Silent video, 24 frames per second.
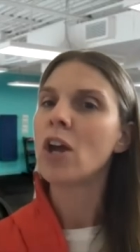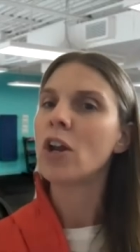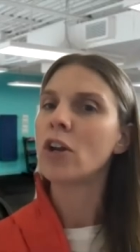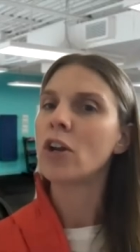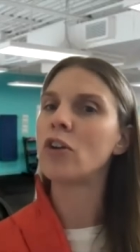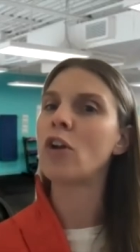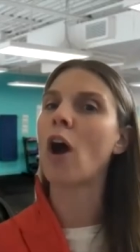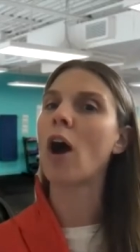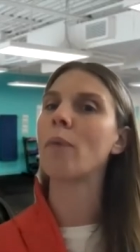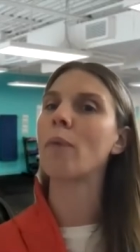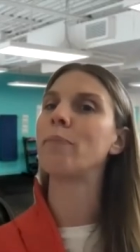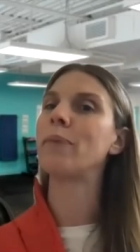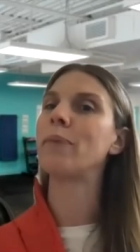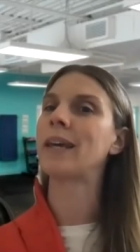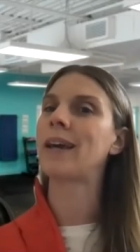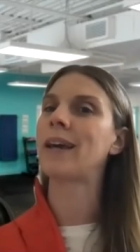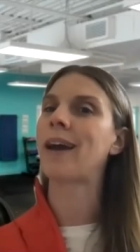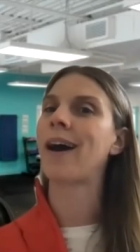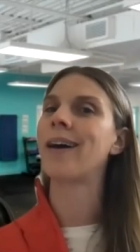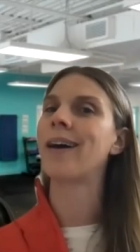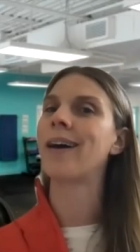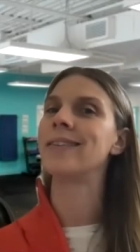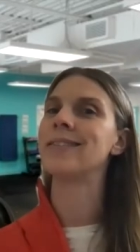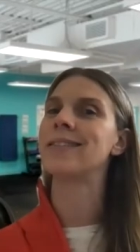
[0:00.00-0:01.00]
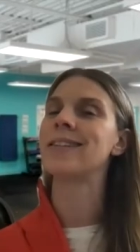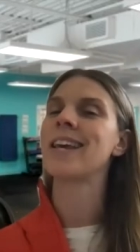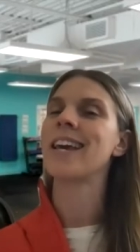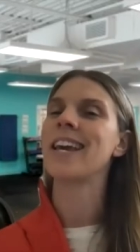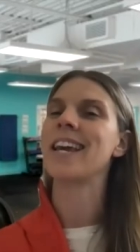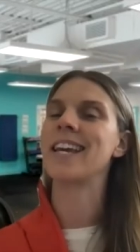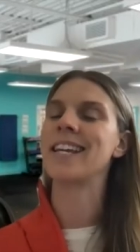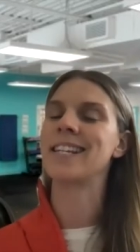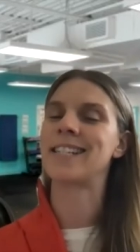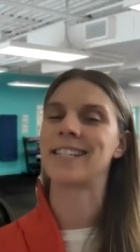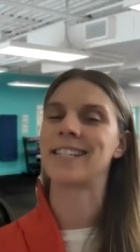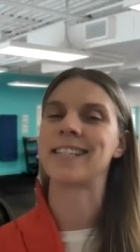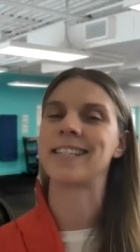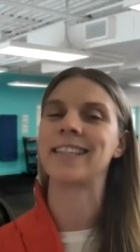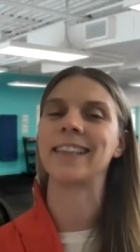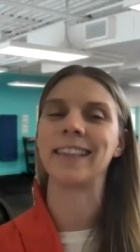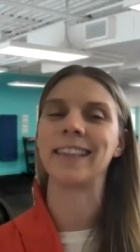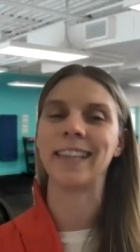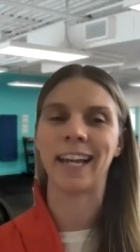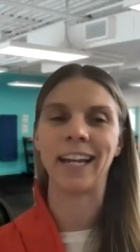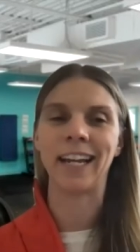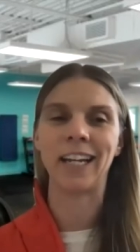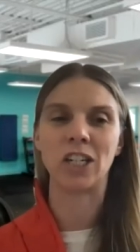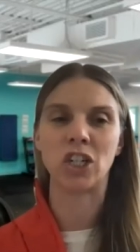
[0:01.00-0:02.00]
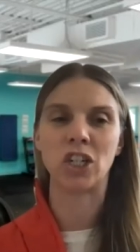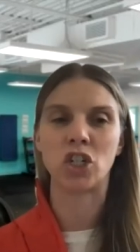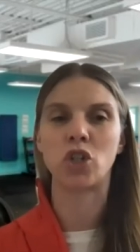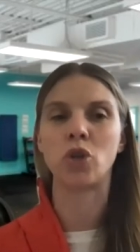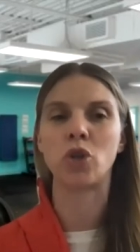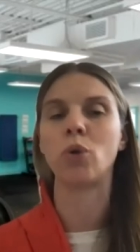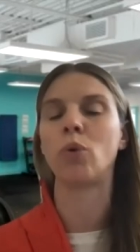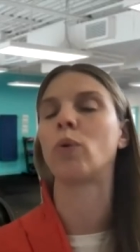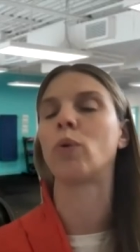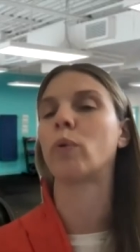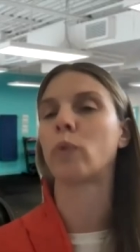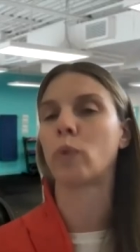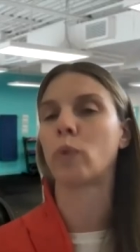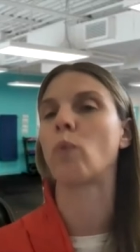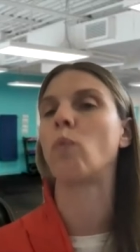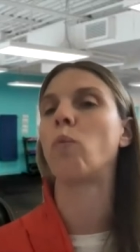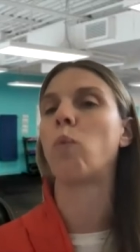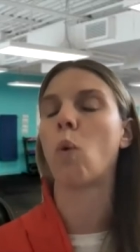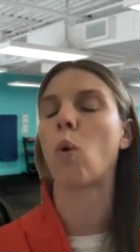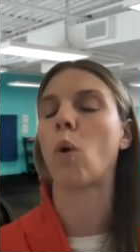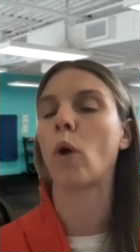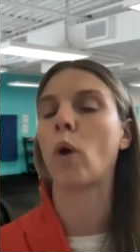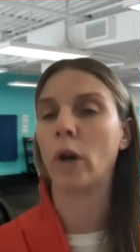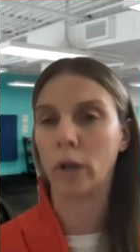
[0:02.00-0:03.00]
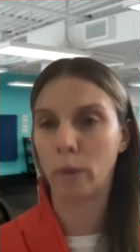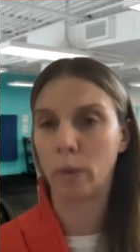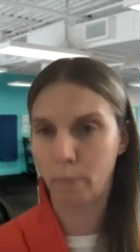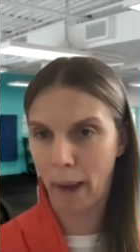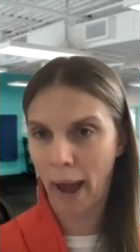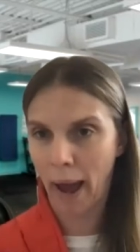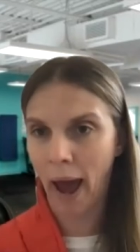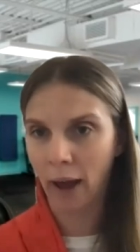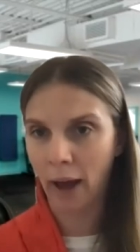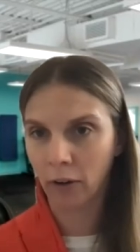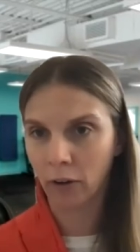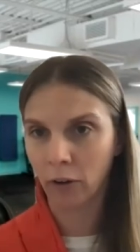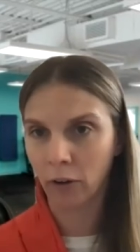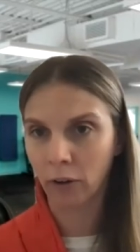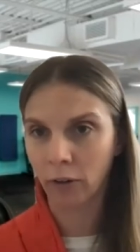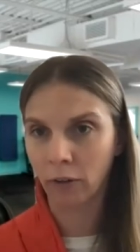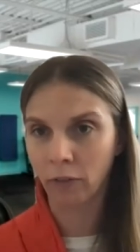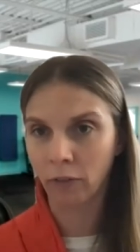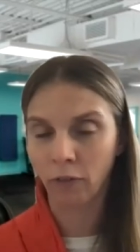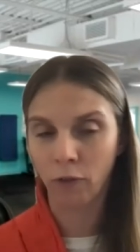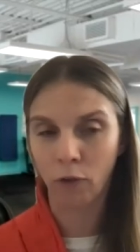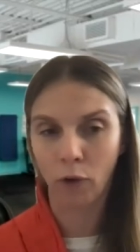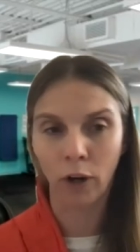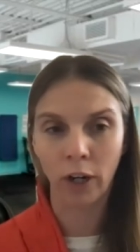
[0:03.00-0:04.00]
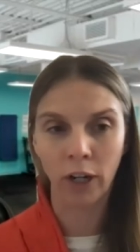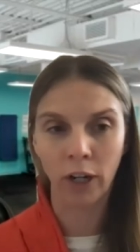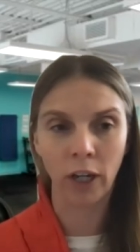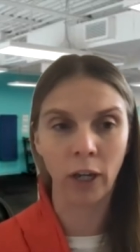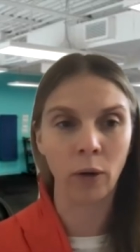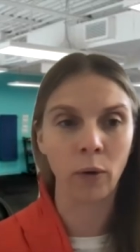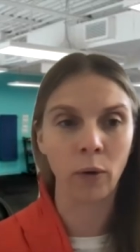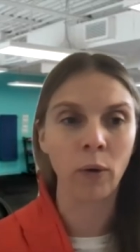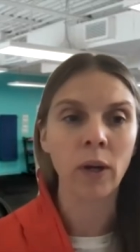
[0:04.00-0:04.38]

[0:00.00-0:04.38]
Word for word: not because it's linked to a reward pattern for you.